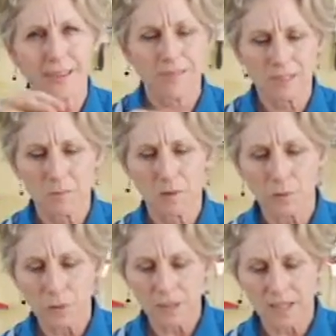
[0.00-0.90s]
even some
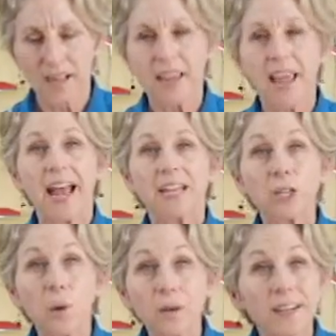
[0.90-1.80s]
arugula, and
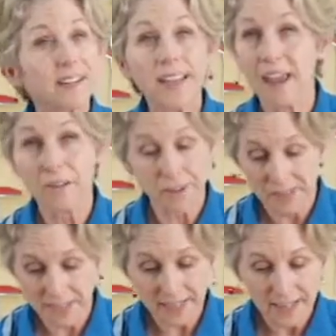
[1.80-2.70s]
load it into everything.